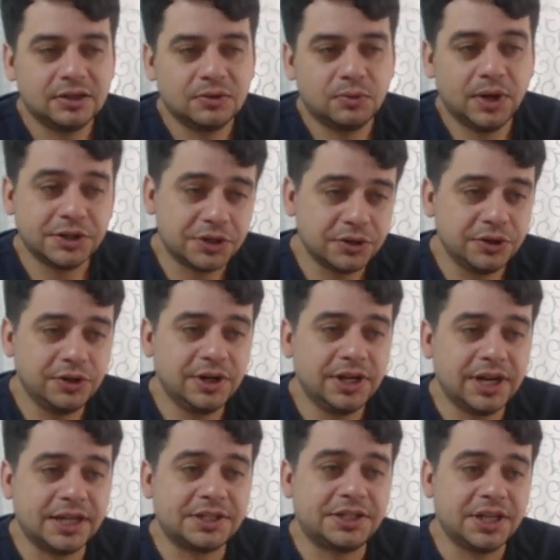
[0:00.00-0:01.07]
Western
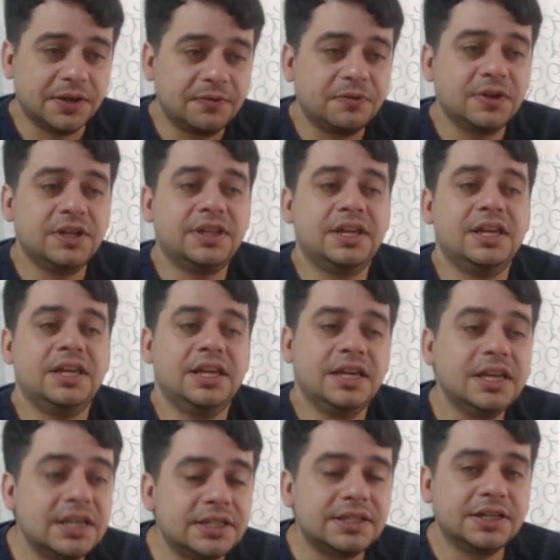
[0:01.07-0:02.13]
Union is definitely the
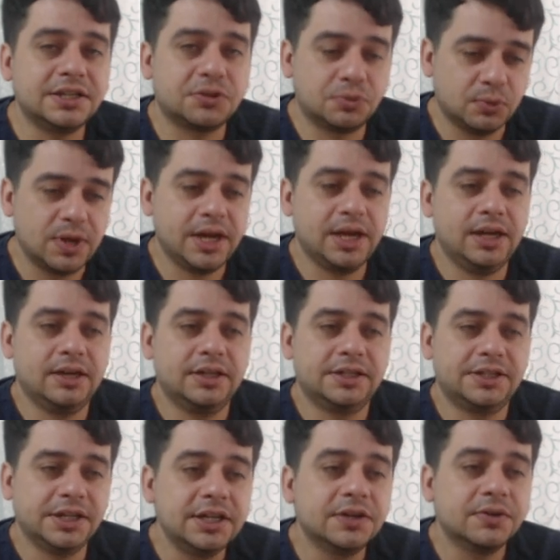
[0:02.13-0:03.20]
easiest way to
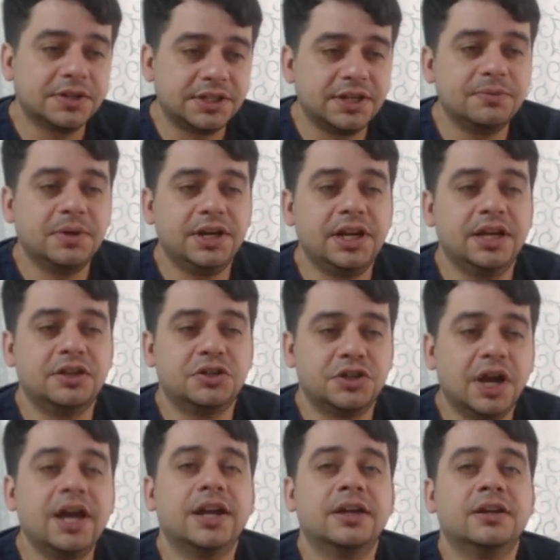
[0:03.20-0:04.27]
send and receive money in
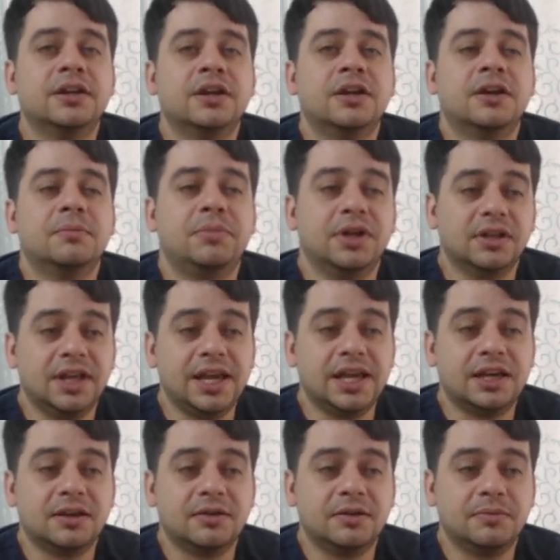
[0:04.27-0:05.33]
China, but
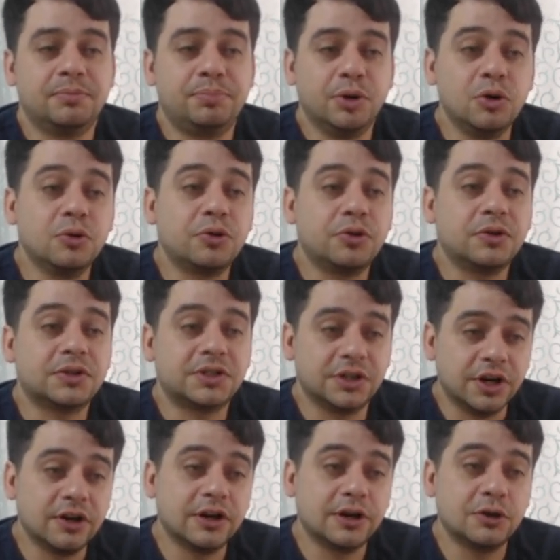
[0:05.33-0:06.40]
like both
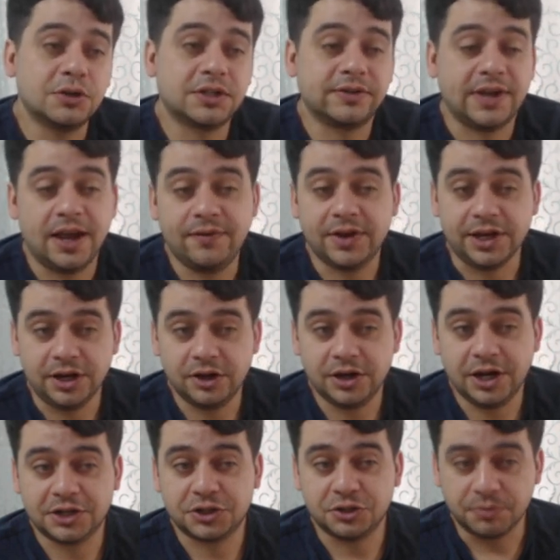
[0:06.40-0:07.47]
scenarios of having an
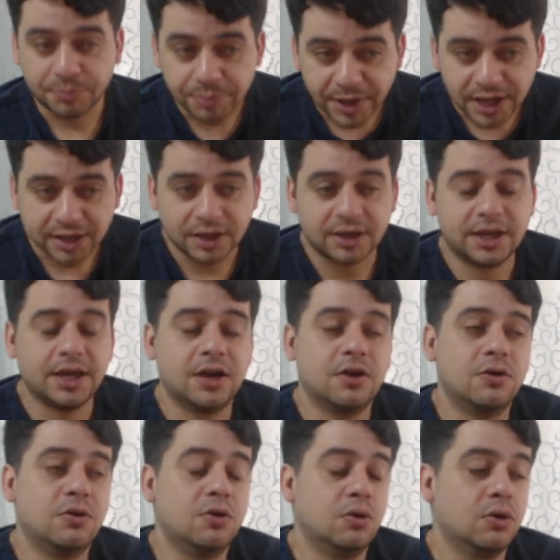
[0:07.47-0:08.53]
international bank
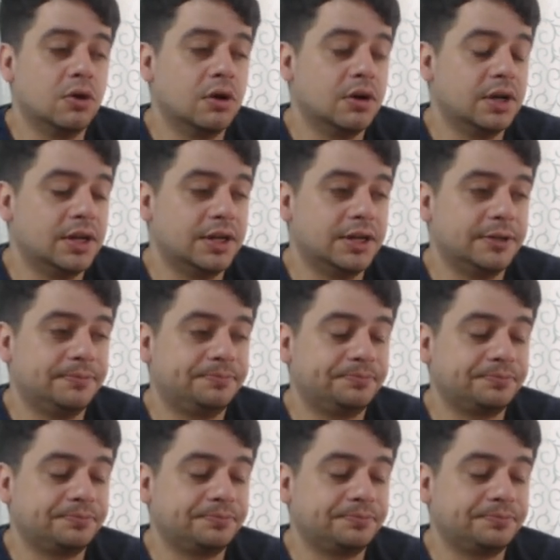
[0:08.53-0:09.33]
account or